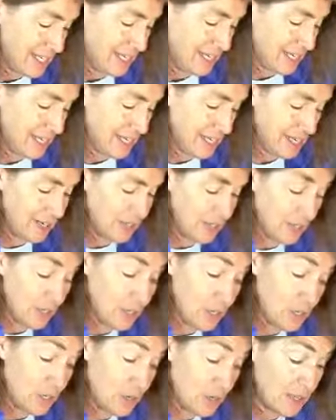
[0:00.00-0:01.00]
And if you have
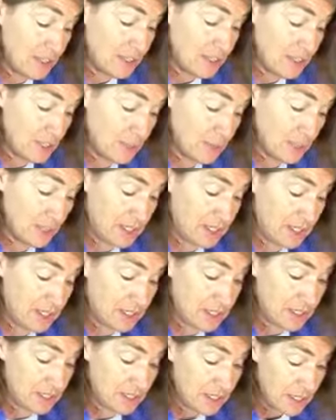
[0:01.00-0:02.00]
any questions about
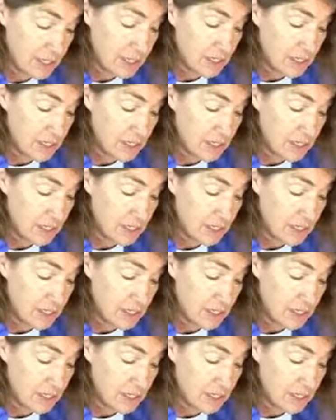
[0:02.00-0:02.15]
this,